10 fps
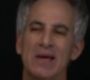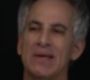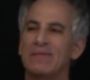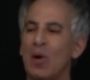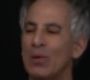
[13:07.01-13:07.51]

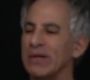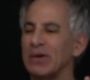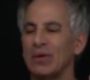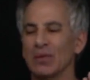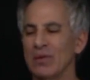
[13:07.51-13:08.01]
They've already
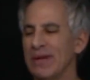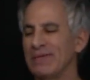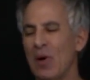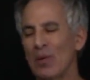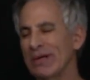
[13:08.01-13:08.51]
hurt,
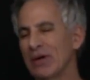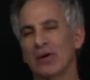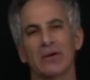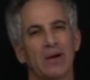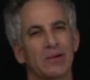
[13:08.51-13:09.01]
they've already
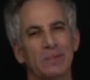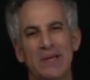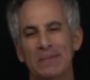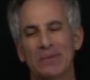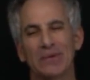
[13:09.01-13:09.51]
hurt other
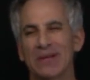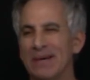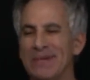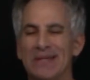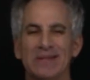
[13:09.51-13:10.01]
people.
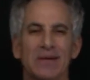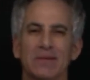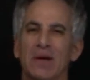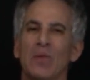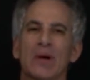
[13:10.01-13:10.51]
I mean,
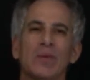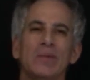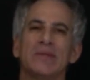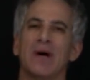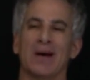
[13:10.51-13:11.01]
uh, what, are
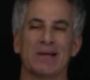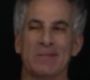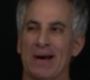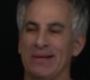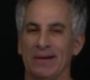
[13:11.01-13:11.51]
we talking
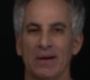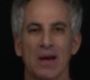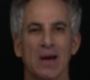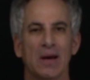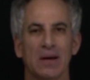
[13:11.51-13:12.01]
about here?
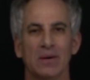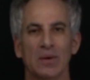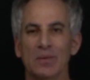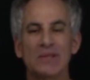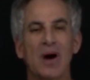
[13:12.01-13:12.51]

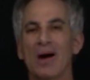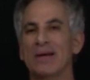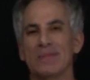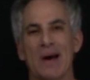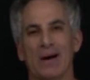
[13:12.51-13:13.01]
What are we
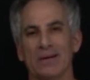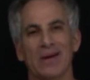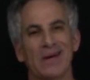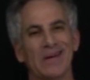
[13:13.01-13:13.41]
talking about?